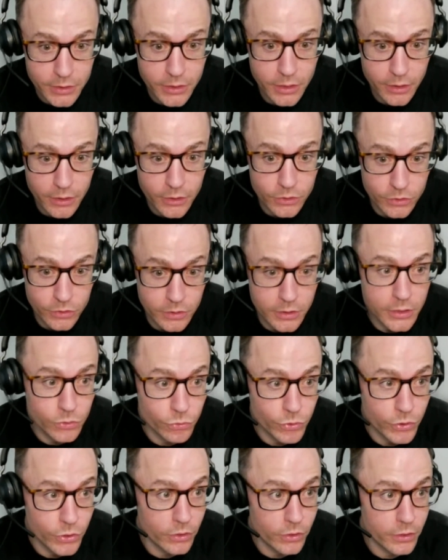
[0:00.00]
Because these
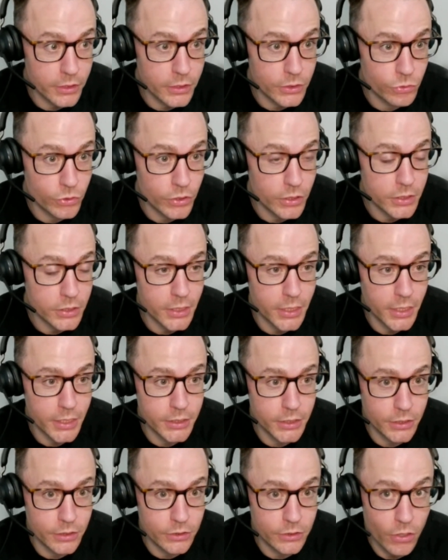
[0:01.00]
real estate
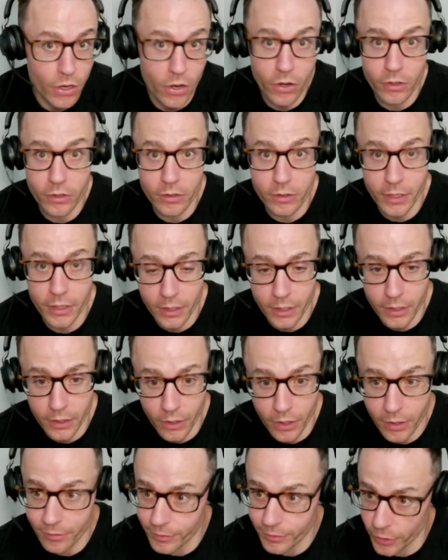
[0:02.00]
agents are a
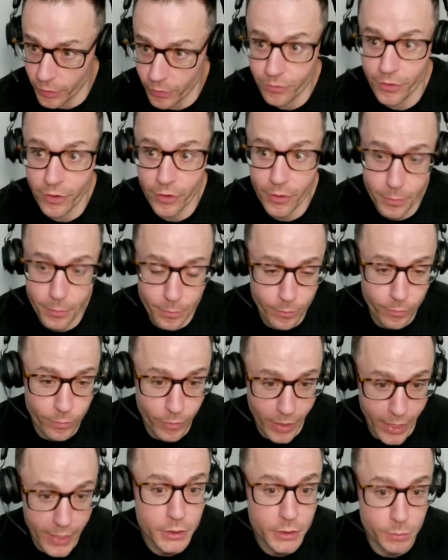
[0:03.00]
lot, very
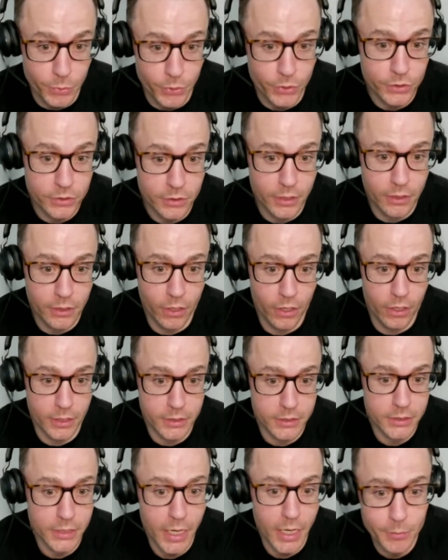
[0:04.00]
experts a lot of the
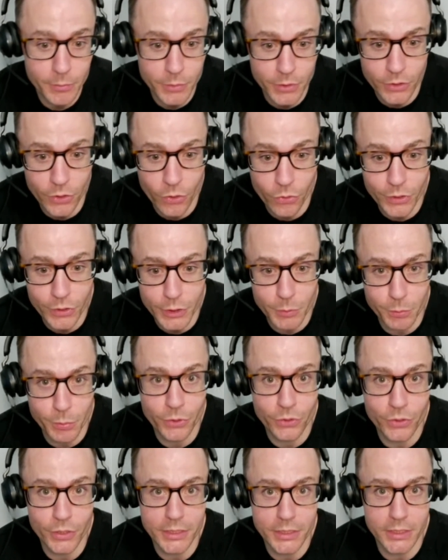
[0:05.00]
times and know these
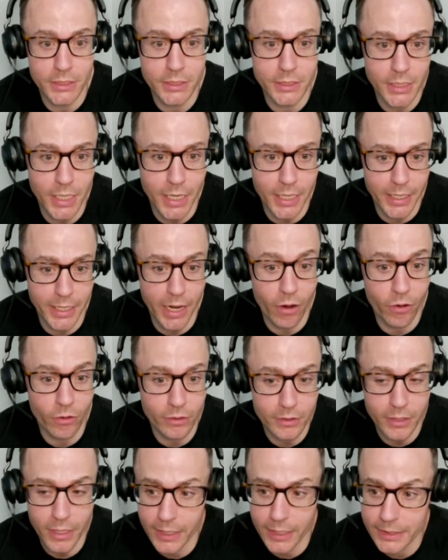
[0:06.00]
buildings inside and out,
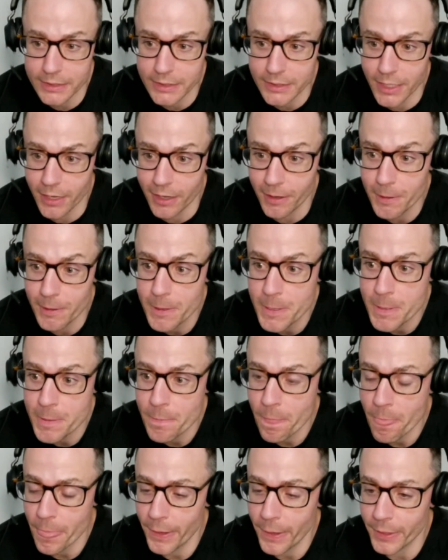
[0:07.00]
and
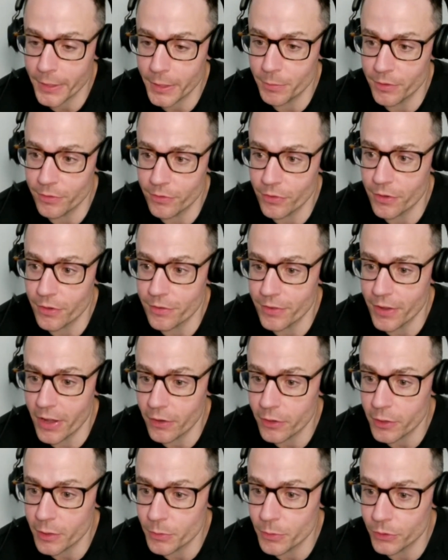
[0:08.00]
could be very
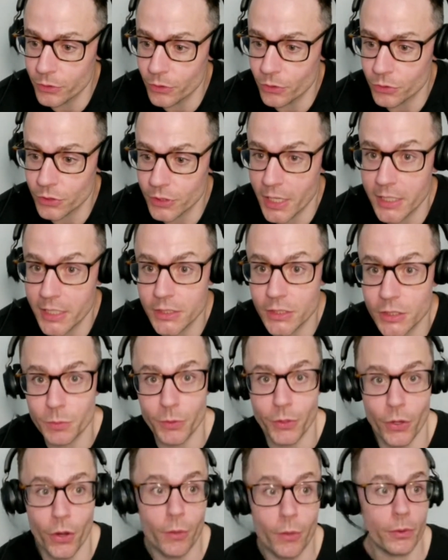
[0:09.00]
valuable in those cases. But
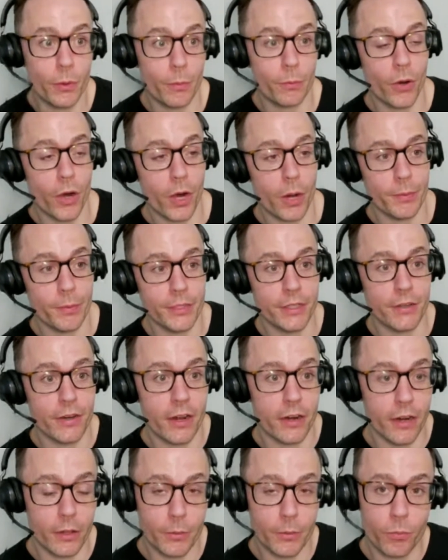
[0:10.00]
you also brought up
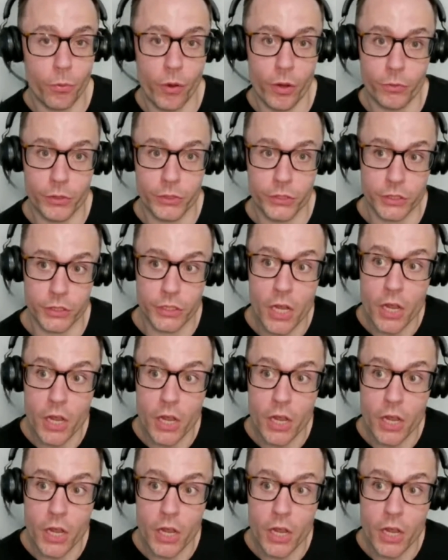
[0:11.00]
another point, which is,